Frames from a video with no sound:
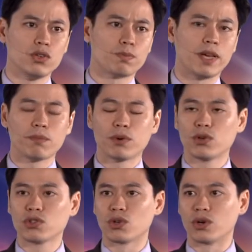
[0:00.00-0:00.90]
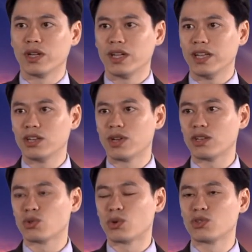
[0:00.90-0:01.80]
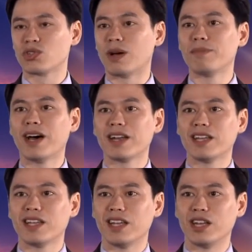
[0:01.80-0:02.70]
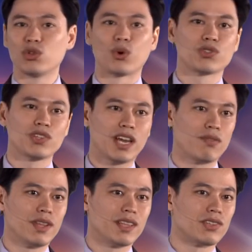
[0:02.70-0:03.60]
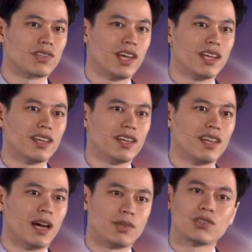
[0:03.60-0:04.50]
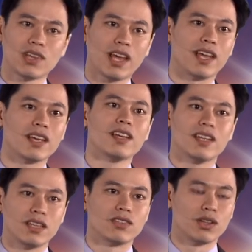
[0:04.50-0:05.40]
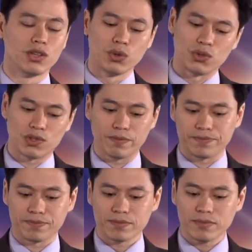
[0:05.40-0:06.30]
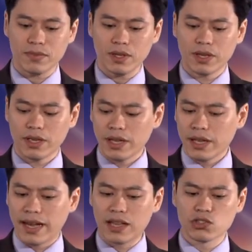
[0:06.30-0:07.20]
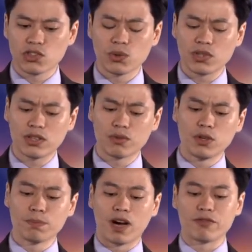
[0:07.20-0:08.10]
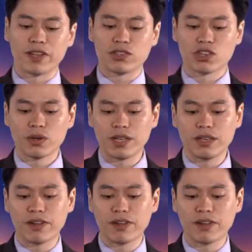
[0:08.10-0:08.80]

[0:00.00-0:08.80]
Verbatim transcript: newspapers or internet sources, I'm not endorsing everything they say. I'm just saying it's in the news. Alex Jones interviewed Bob Fletcher, the